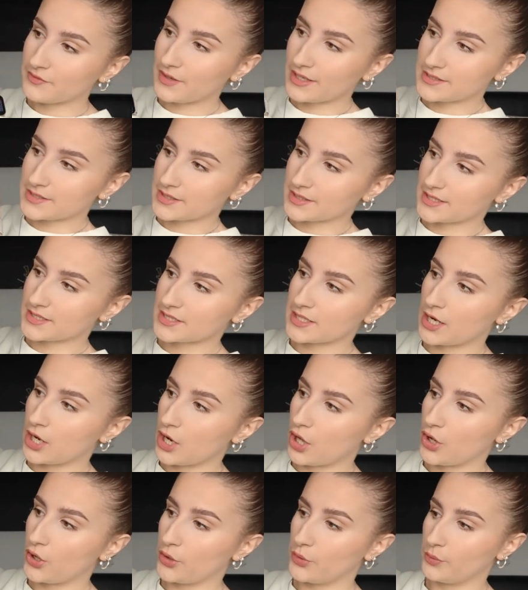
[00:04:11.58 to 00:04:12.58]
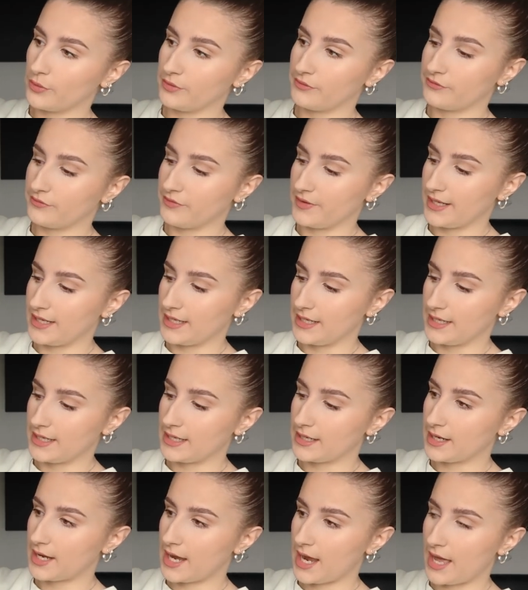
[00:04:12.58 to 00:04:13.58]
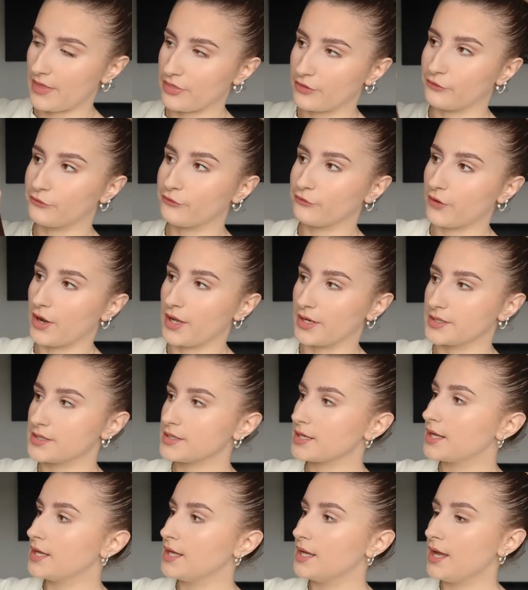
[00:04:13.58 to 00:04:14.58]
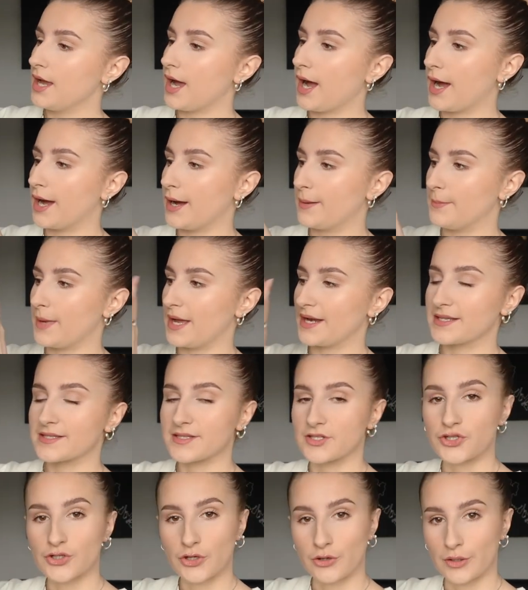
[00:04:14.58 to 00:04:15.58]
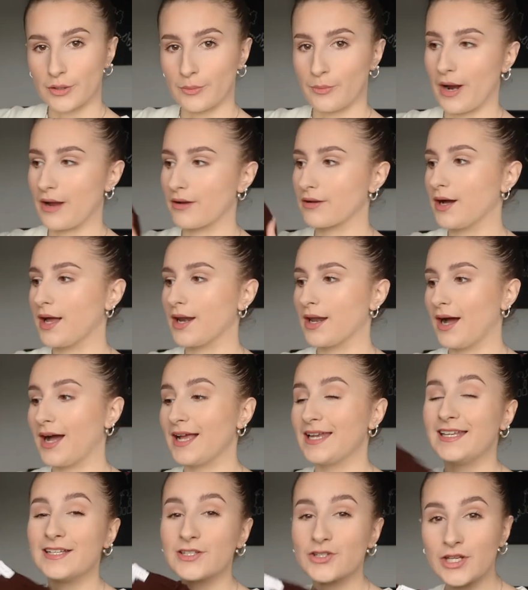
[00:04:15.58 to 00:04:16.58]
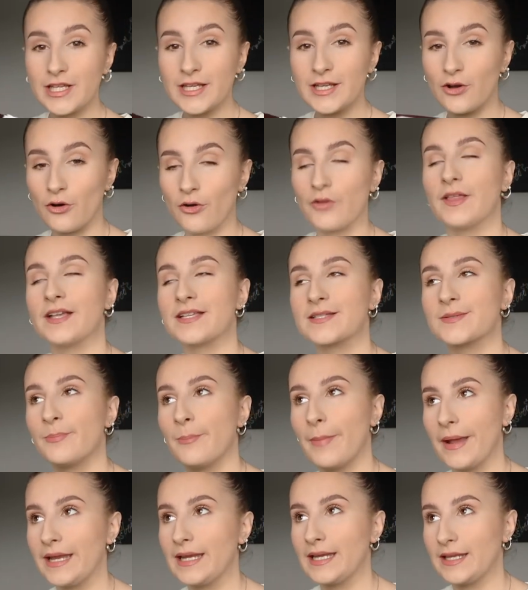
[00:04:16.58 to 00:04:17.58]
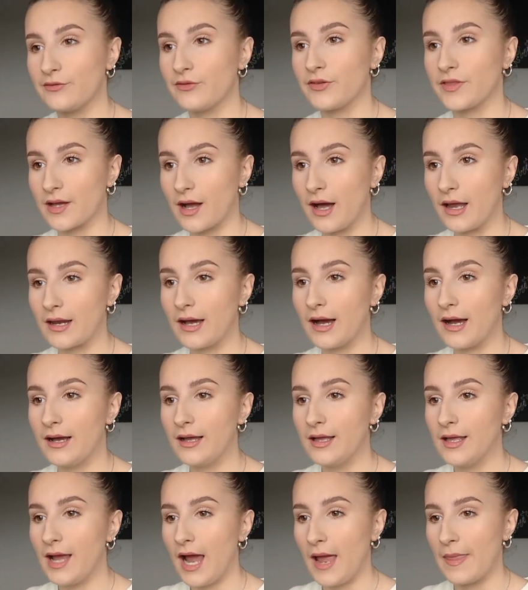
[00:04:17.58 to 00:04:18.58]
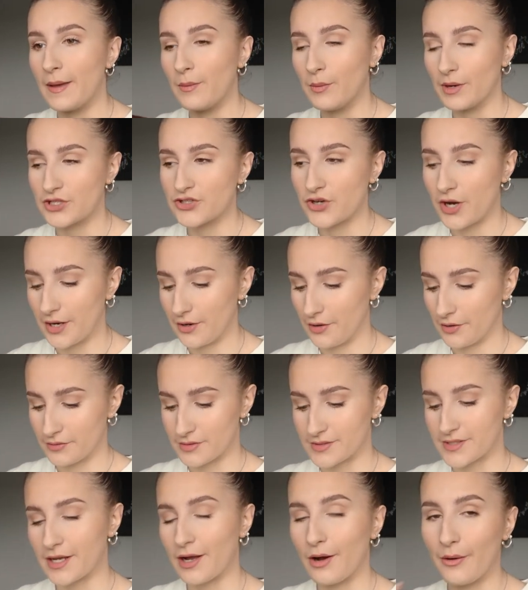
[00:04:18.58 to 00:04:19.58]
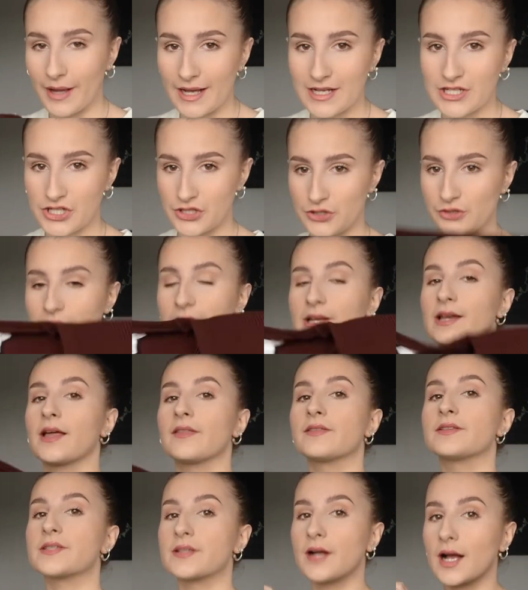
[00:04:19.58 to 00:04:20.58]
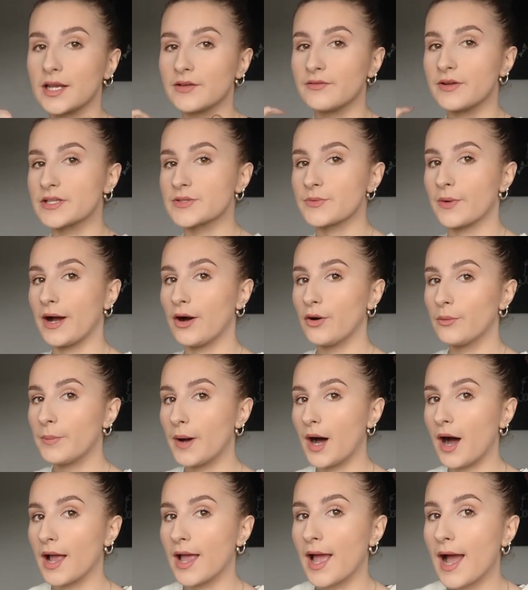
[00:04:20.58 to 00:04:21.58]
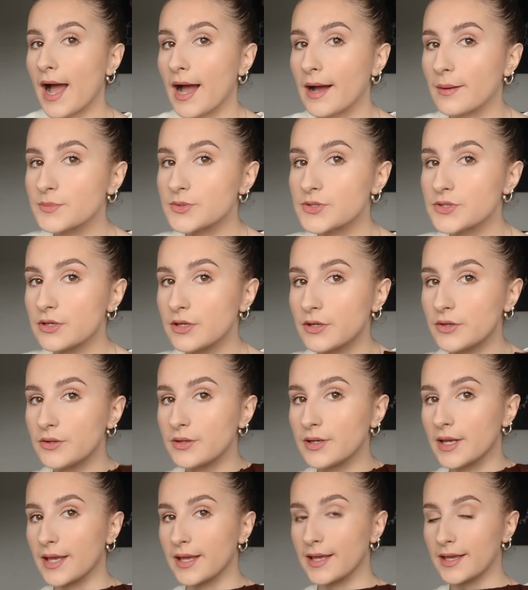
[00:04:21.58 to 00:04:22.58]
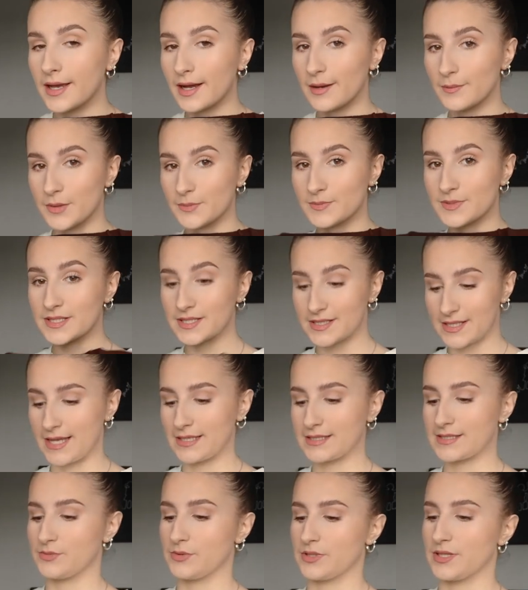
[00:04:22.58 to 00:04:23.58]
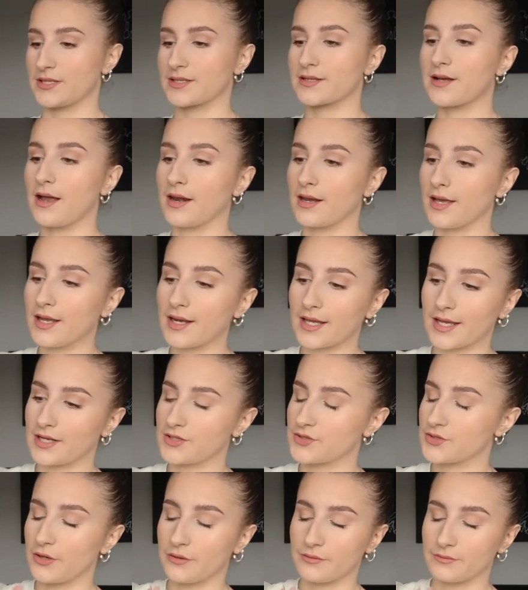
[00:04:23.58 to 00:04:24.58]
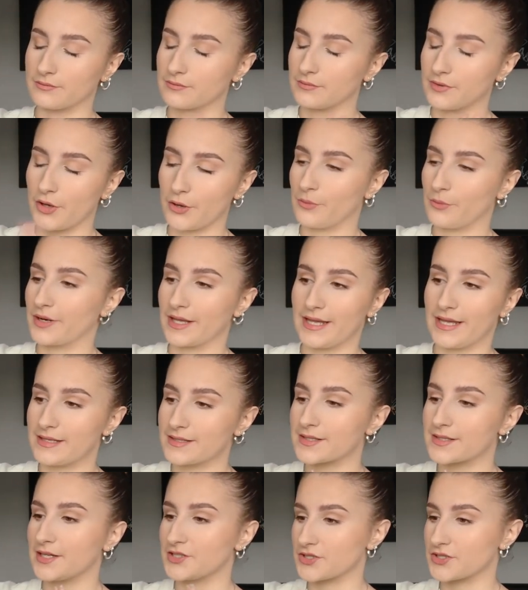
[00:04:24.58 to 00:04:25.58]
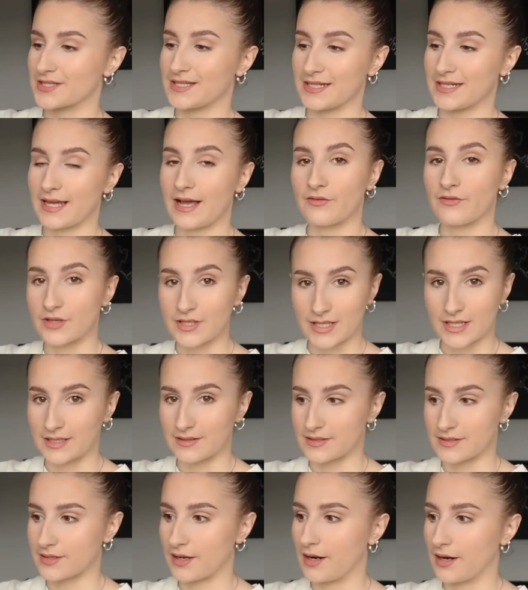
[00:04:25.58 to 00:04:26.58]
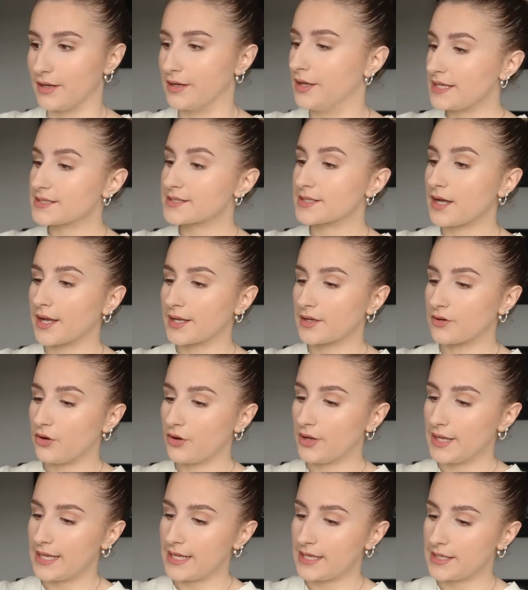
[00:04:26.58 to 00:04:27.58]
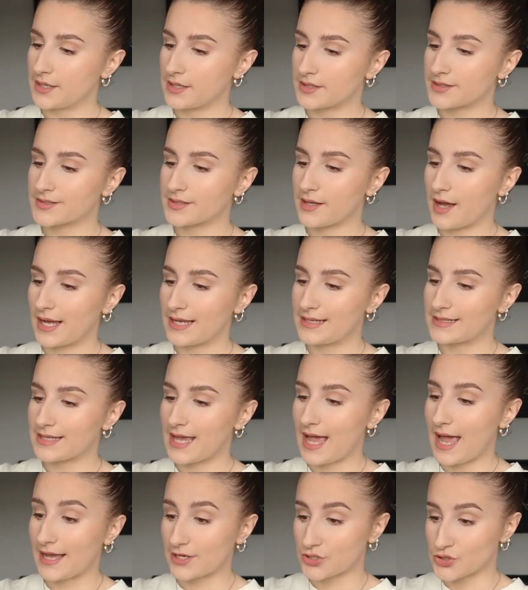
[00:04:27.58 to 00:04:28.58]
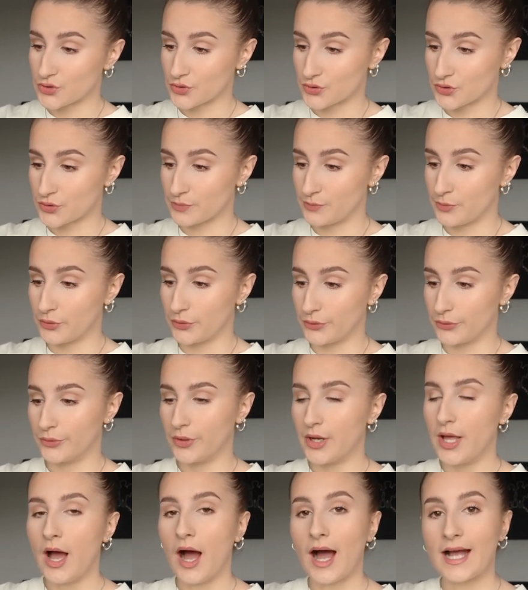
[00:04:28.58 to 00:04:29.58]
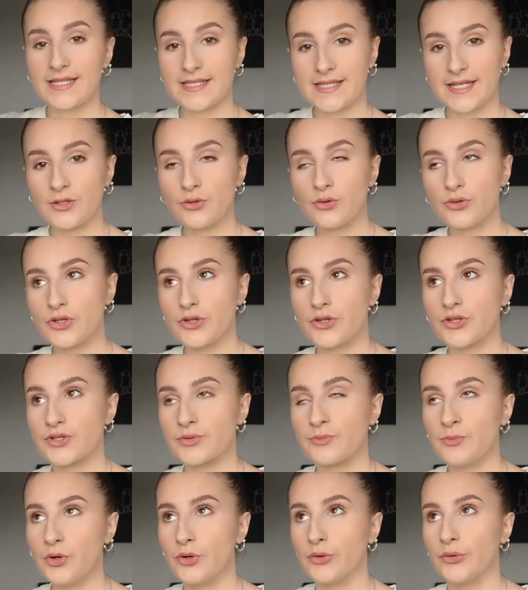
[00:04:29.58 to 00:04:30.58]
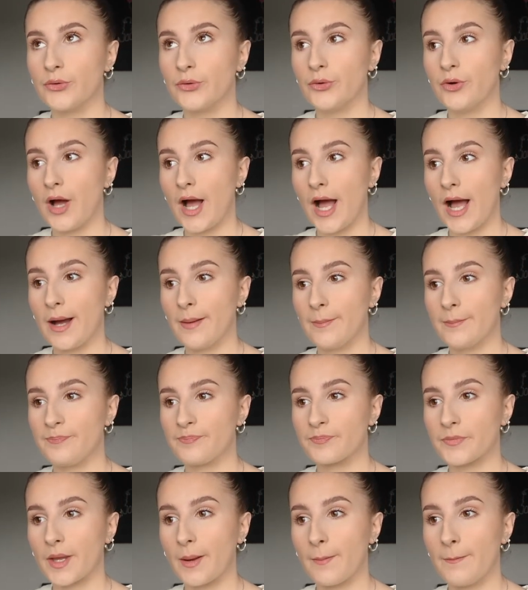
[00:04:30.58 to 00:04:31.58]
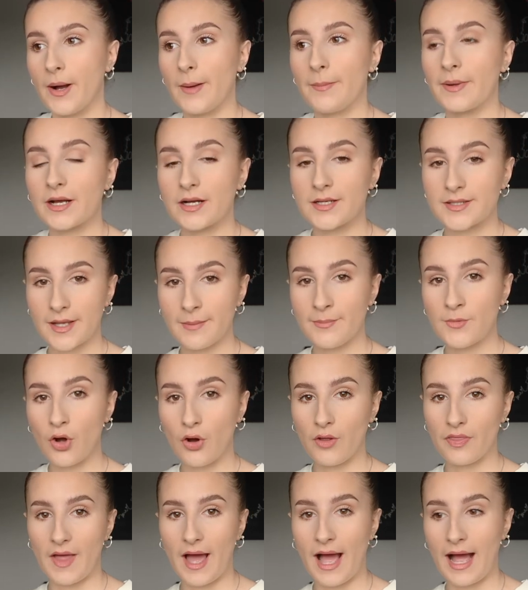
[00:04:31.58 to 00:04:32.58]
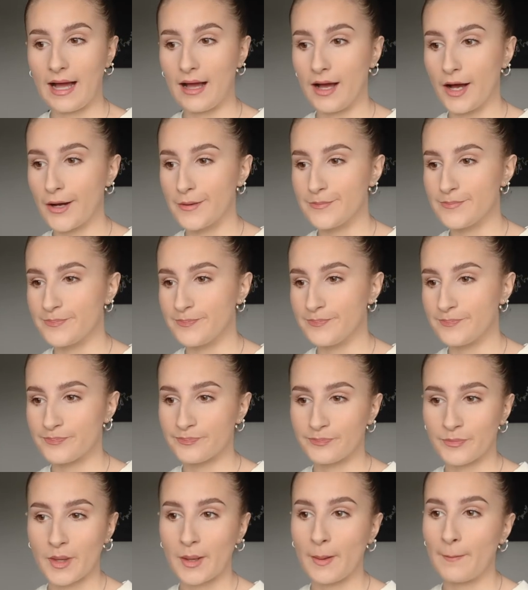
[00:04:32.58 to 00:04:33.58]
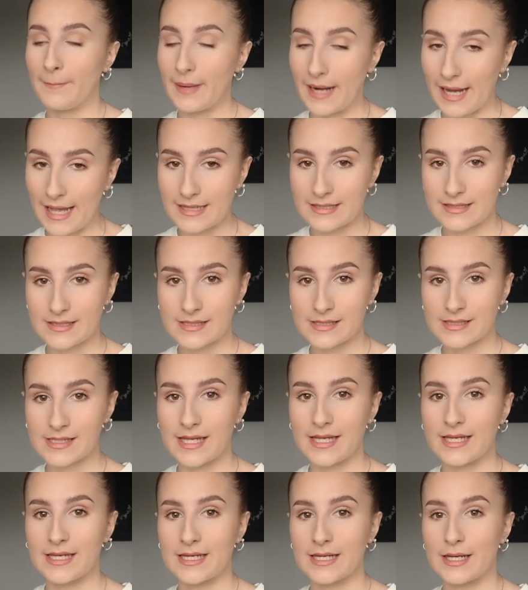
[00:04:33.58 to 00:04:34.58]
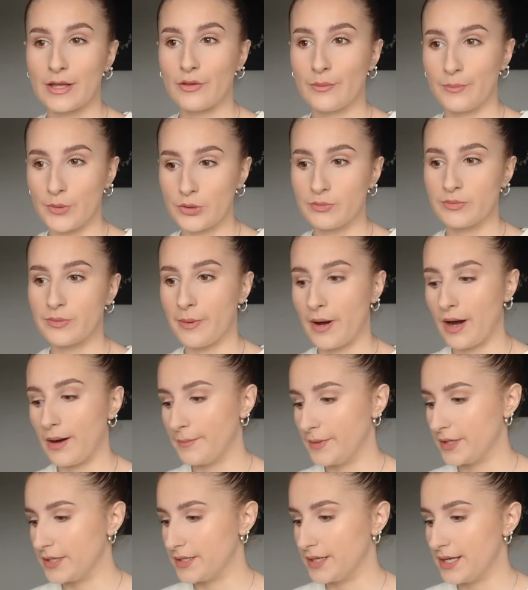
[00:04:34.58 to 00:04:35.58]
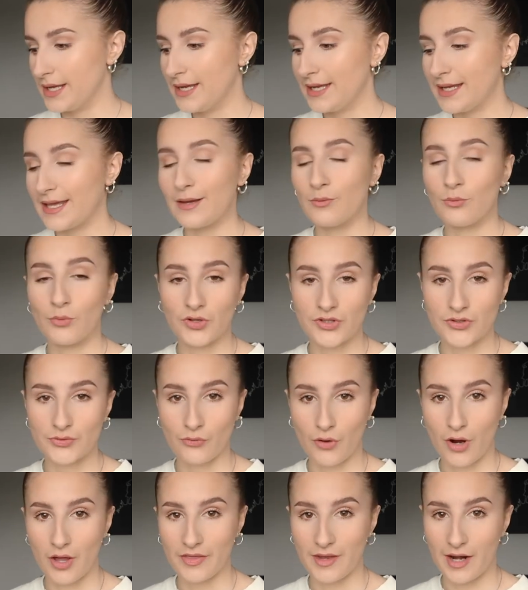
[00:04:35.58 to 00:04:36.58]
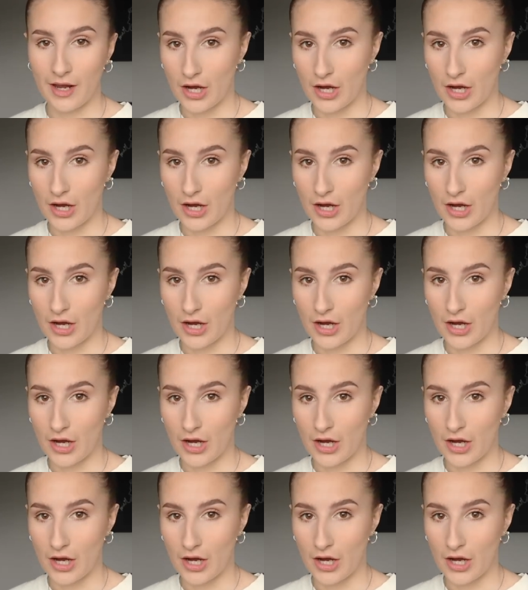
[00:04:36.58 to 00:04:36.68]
of has like this low V at the front, and it's this chocolate brown color. I literally got this mainly for the color, and then when I tried it on, I was like, oh, I actually do really like the style of it as well. But I absolutely am obsessed with this color. Like, I don't know what it is. I just need everything in this color. This I got in a size extra small. I did order the small, but because I'm not that blessed in the boob department, it was rather